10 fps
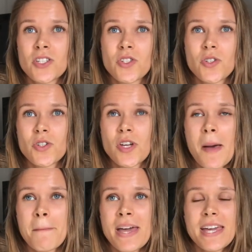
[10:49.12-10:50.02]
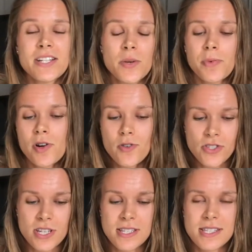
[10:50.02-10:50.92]
to make the
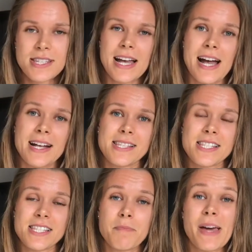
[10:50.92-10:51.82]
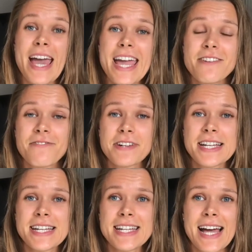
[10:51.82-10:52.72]
process as
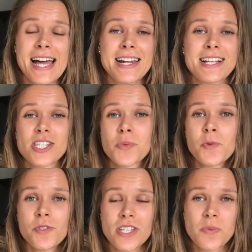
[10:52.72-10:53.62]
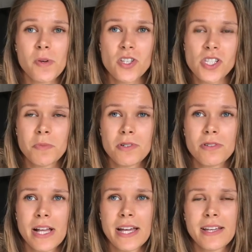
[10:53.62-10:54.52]
pain-free and as smooth as possible.
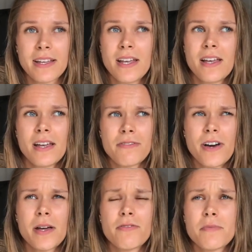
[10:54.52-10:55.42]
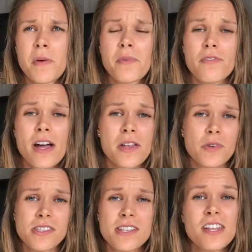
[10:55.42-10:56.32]
Like, if I remember right, it
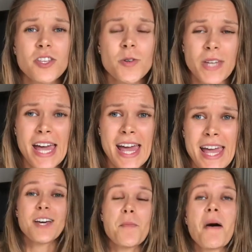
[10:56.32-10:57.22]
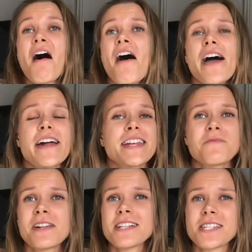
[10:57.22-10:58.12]
was in the UK, a party
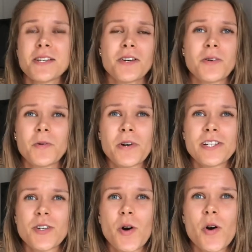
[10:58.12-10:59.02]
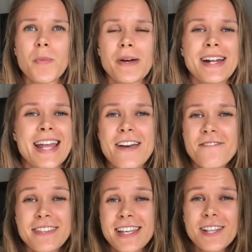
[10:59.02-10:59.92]
when it's going to open and
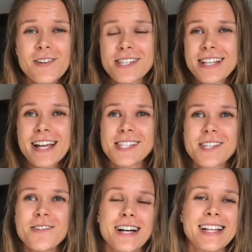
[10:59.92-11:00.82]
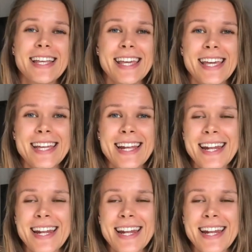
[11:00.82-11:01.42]
everything looks like so clean,